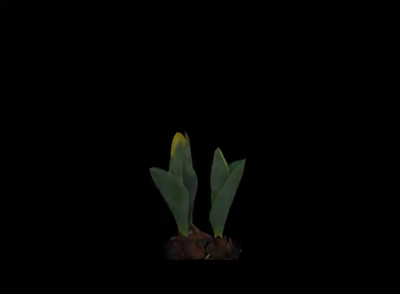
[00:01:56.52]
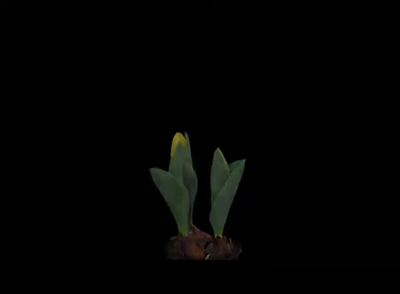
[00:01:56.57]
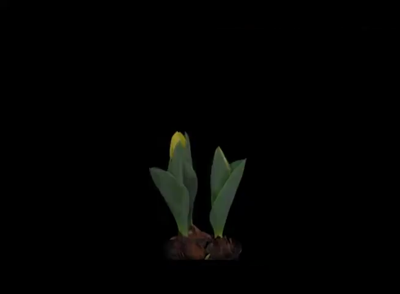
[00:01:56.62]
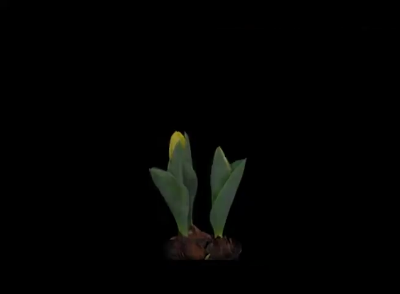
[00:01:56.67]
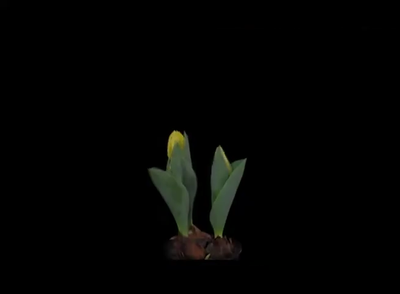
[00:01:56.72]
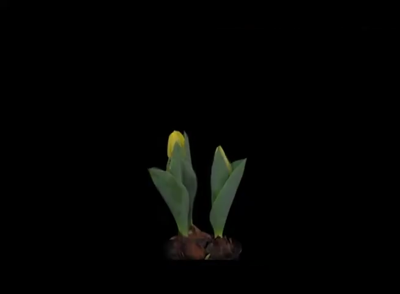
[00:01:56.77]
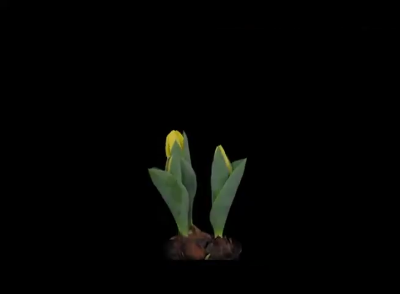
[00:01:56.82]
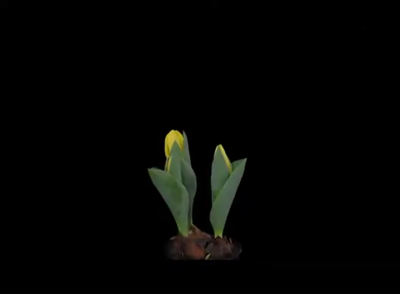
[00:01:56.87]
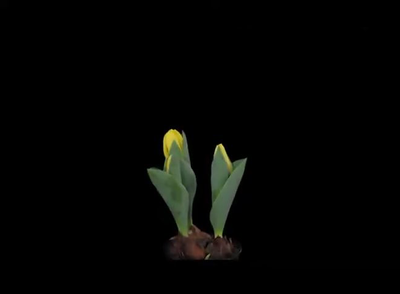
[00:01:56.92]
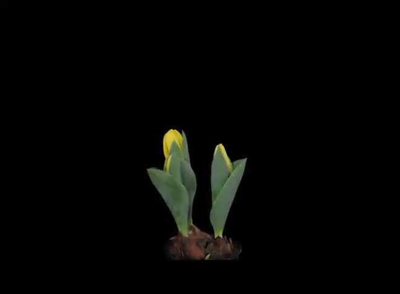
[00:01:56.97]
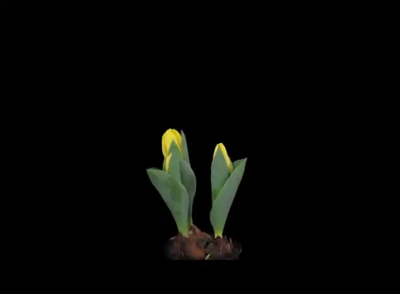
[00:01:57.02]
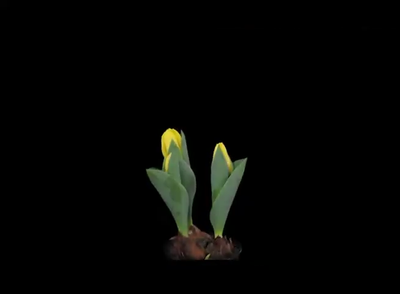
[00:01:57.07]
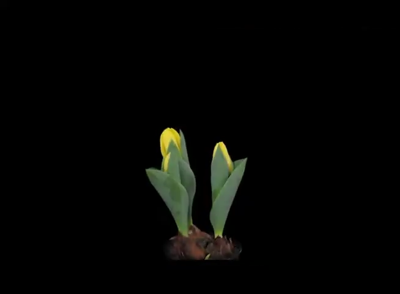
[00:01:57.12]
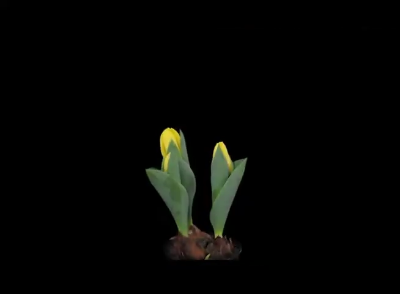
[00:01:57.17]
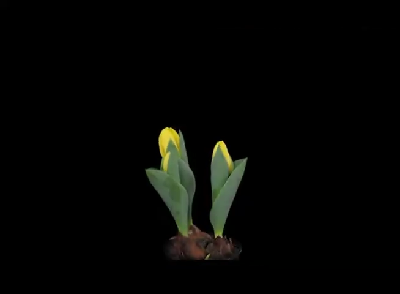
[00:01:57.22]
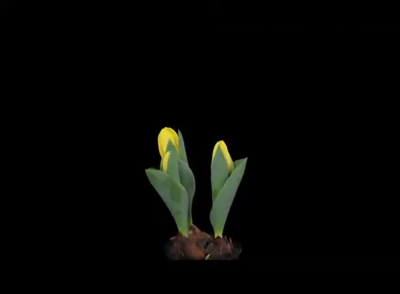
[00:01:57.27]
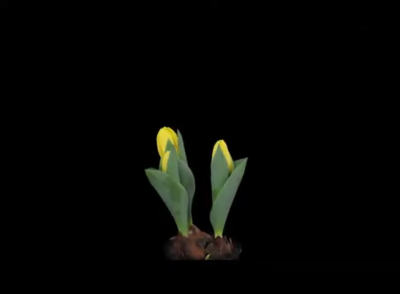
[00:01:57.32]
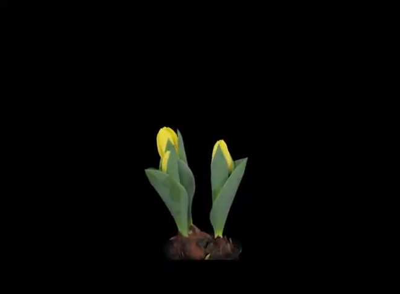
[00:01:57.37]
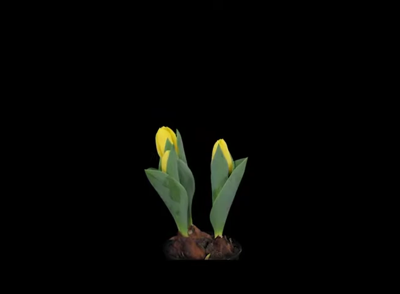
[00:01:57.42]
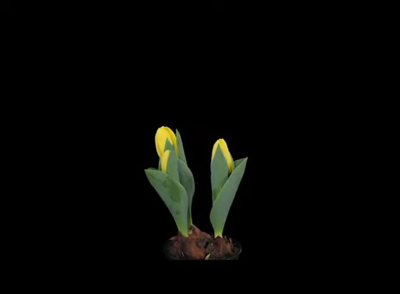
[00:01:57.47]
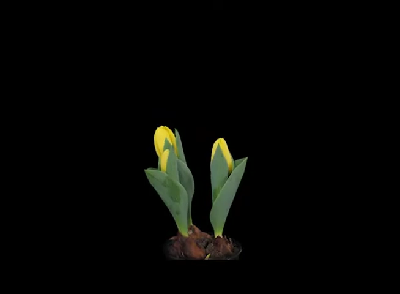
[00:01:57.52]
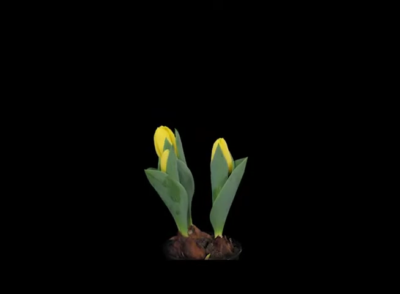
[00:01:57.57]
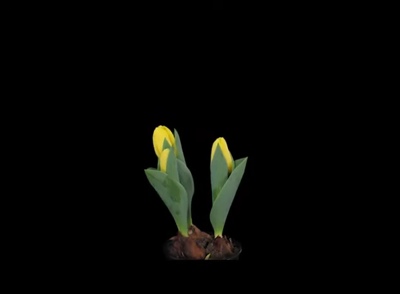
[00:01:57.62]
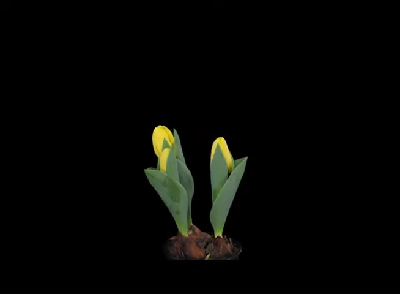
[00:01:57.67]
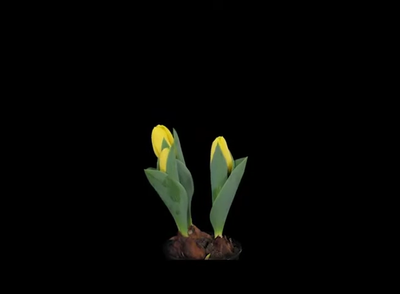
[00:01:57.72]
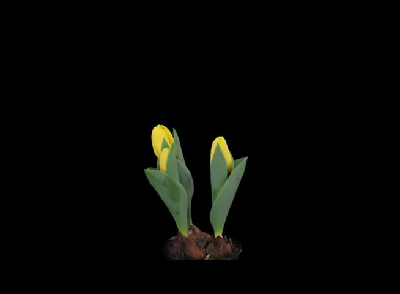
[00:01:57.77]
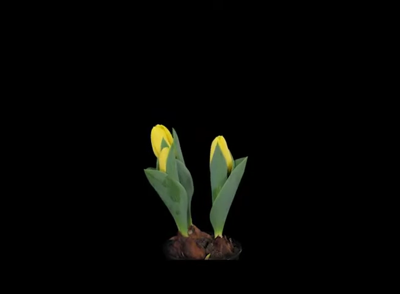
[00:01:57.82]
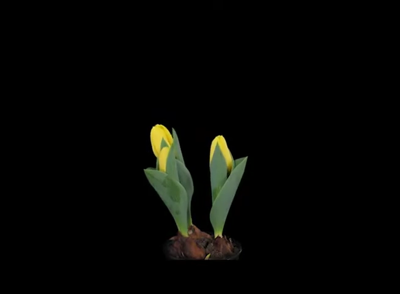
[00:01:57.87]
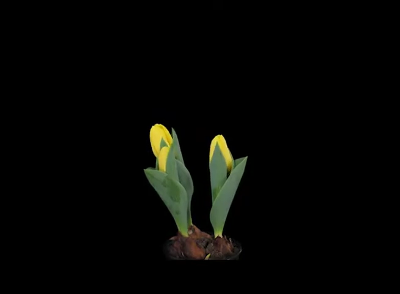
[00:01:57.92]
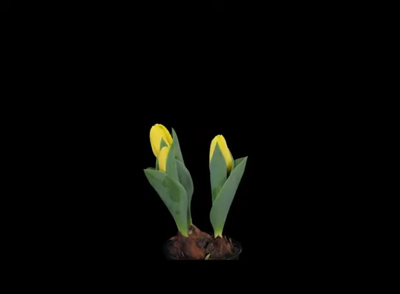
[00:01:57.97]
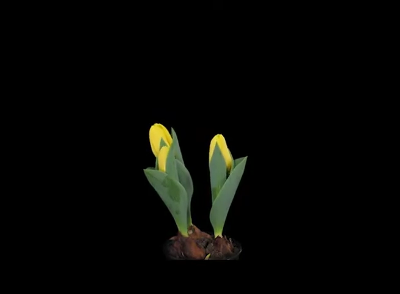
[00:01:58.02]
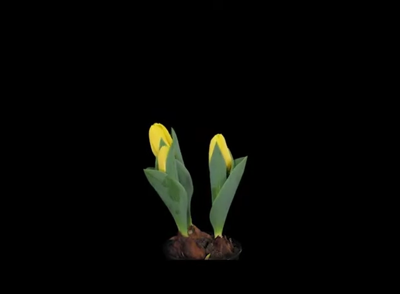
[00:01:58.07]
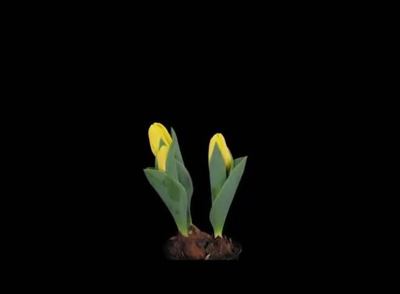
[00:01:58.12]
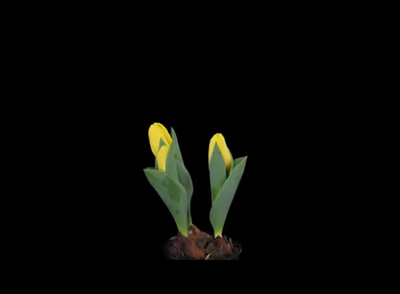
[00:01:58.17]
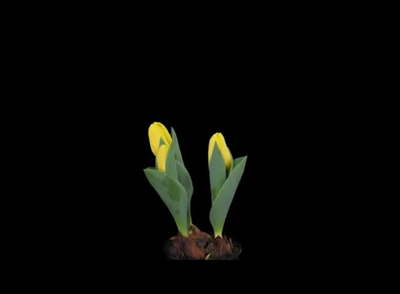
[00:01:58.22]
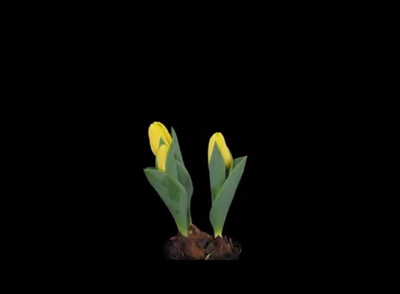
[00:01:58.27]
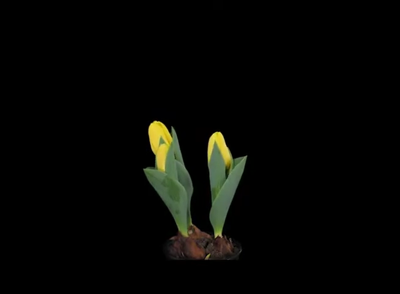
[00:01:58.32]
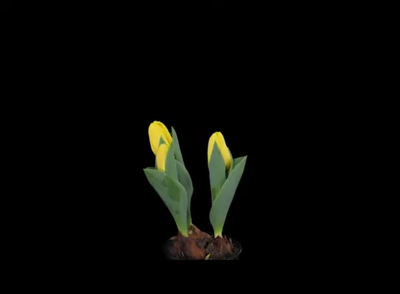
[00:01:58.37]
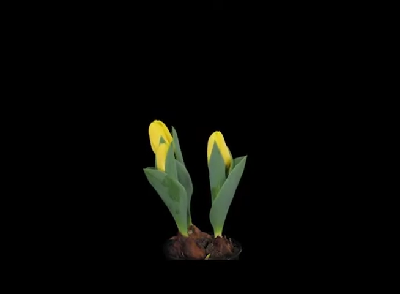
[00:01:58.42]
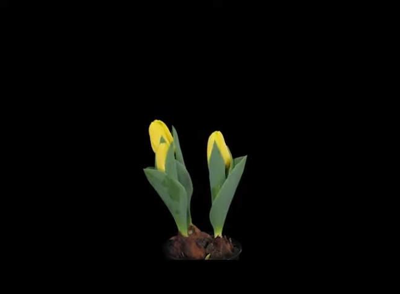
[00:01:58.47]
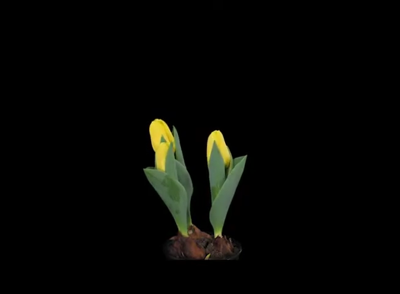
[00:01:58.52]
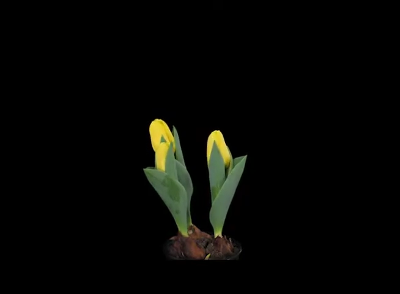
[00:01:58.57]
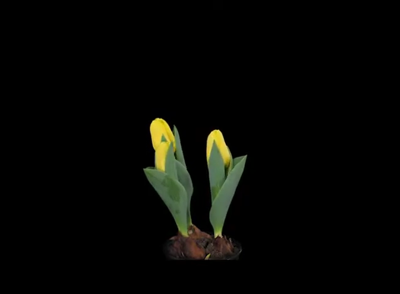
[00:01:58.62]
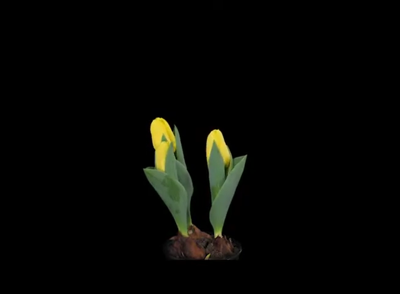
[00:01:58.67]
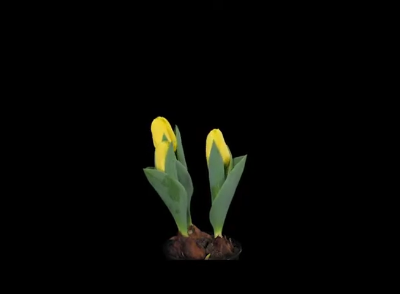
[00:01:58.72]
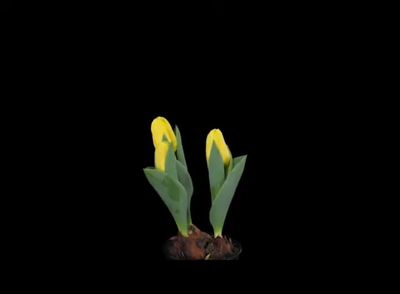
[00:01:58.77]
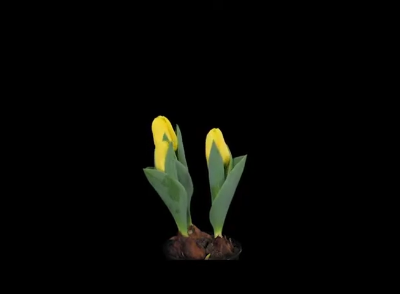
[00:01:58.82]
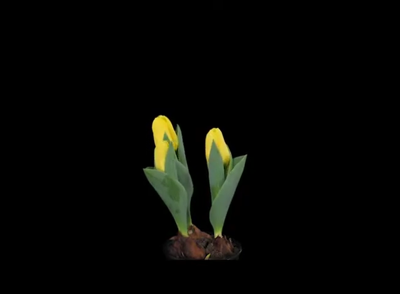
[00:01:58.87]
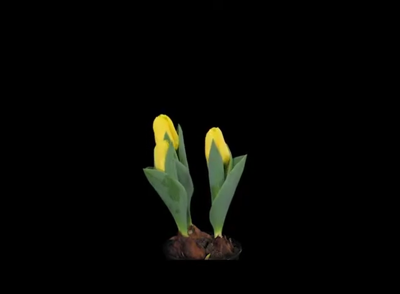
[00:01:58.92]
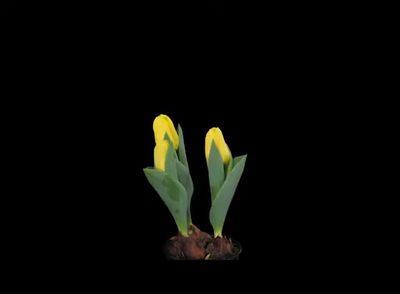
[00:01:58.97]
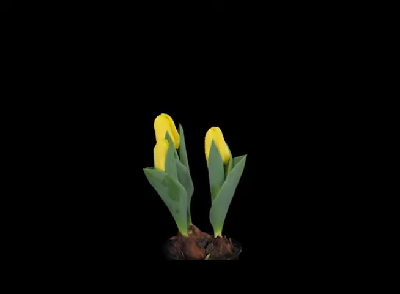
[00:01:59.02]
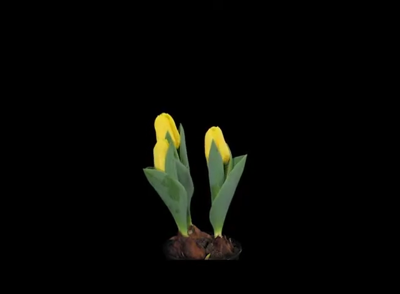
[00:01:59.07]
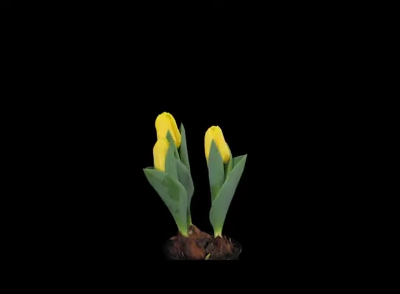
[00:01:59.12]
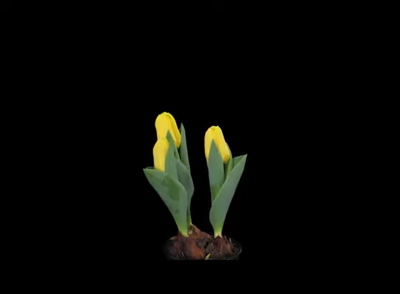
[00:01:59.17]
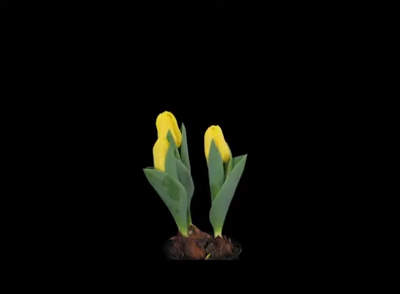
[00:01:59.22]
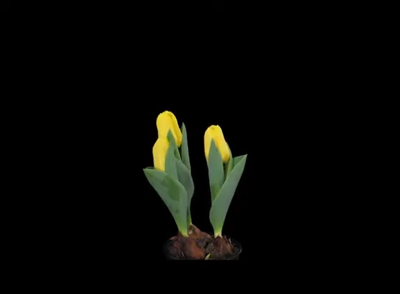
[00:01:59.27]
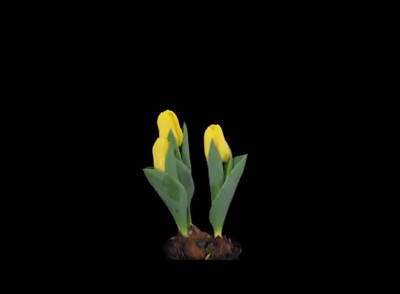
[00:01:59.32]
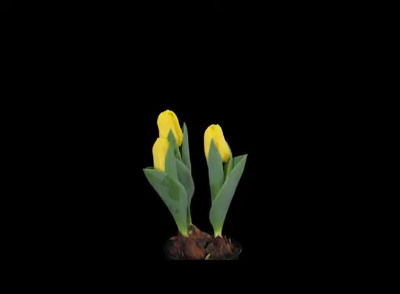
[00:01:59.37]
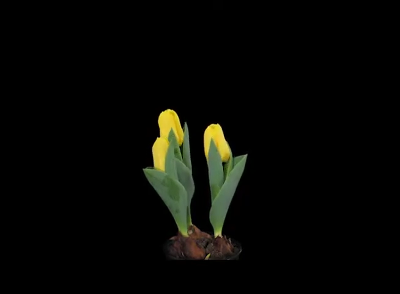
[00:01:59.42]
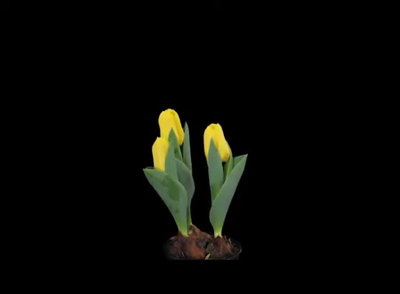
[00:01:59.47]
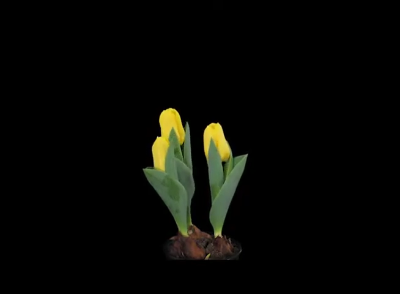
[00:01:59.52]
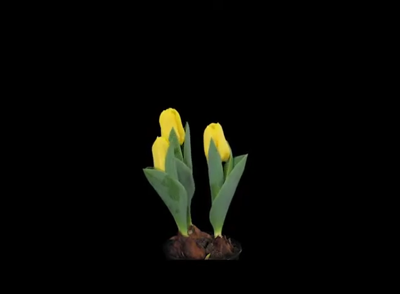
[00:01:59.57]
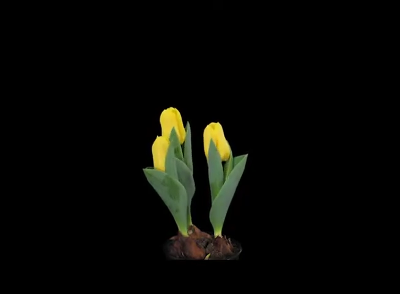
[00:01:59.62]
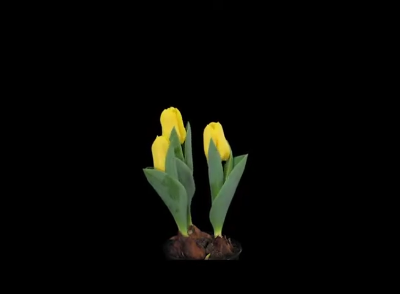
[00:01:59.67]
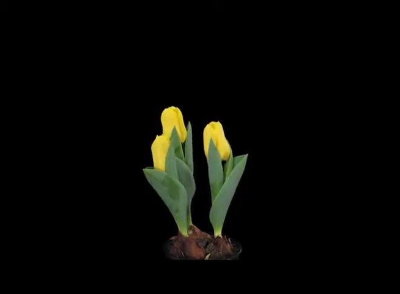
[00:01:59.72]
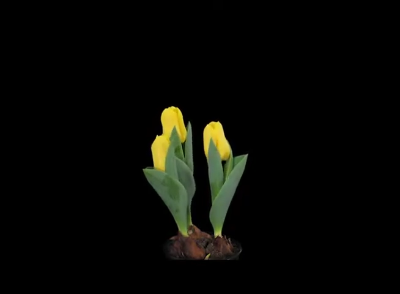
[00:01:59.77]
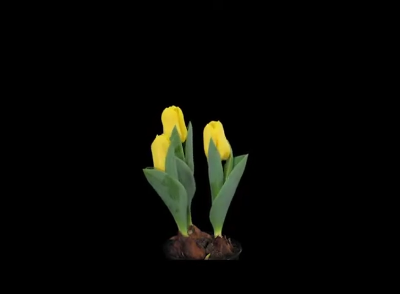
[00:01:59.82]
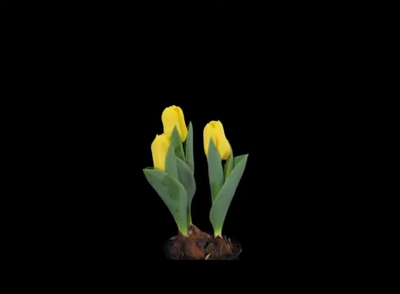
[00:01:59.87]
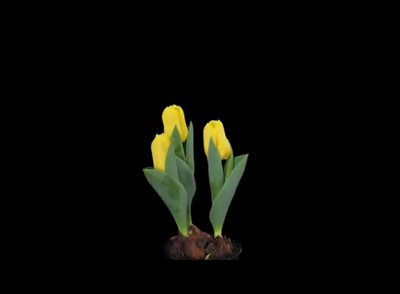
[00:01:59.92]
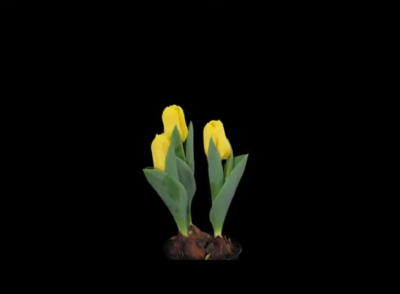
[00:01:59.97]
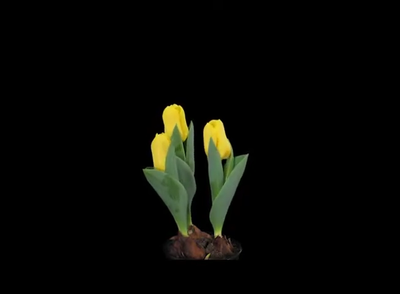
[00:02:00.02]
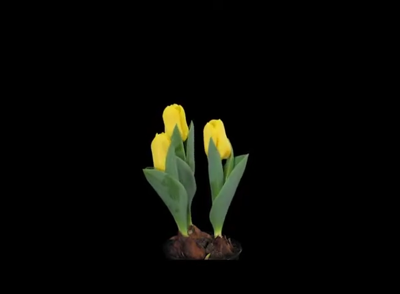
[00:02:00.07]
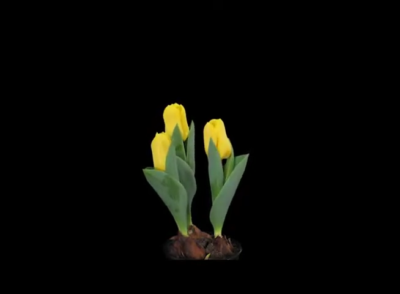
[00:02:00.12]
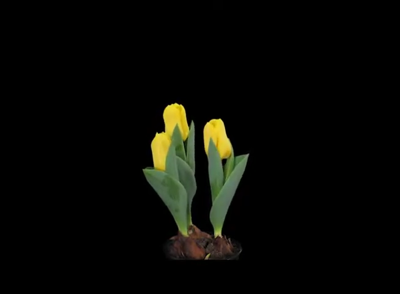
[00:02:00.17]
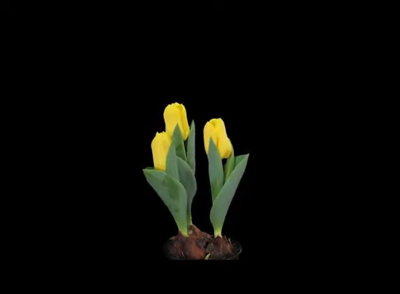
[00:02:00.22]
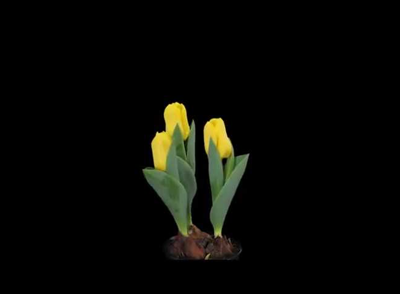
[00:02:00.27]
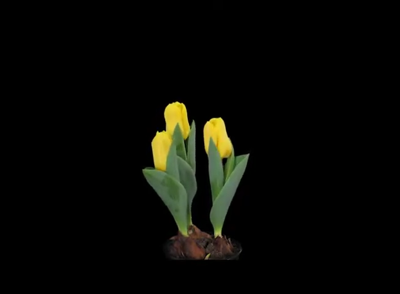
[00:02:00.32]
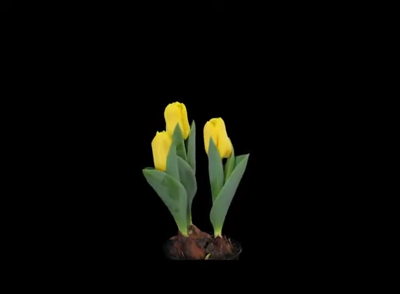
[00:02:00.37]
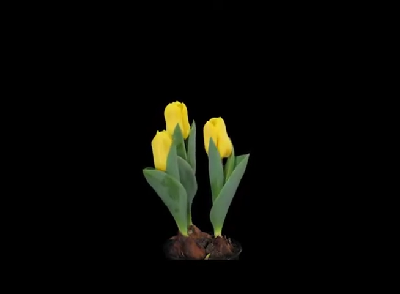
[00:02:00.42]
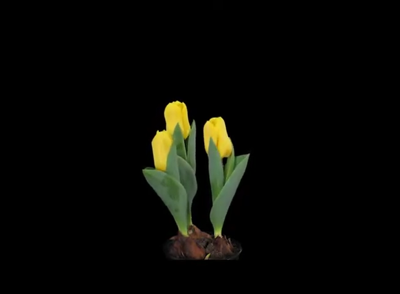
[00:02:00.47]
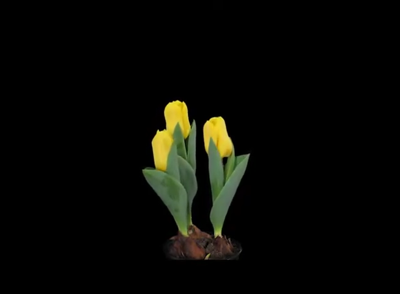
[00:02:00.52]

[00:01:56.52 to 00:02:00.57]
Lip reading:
[unreadable: no face in view]